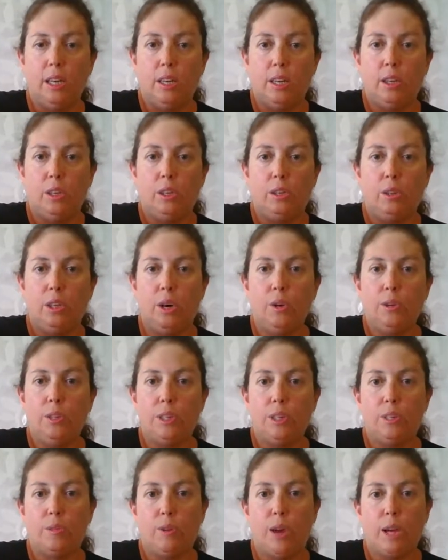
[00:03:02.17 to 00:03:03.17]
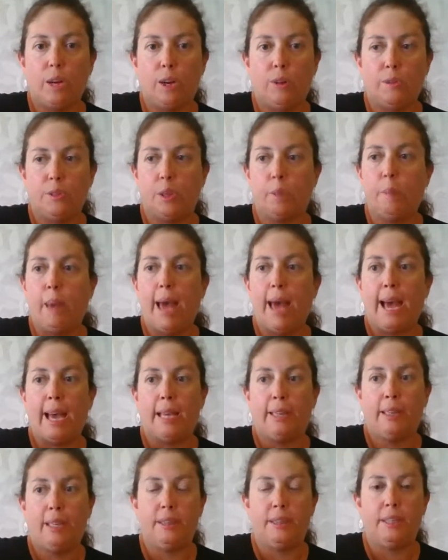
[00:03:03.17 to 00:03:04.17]
You'll notice right off the
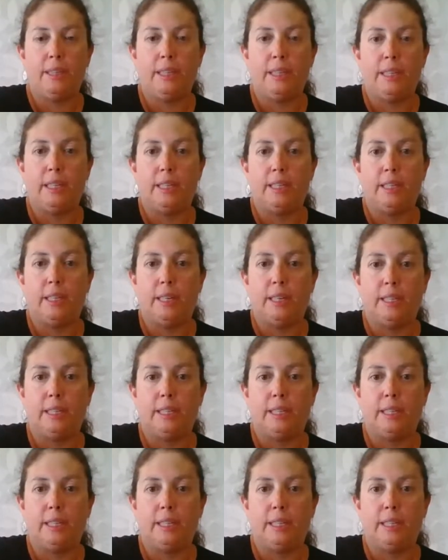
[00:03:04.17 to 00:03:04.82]
bat that the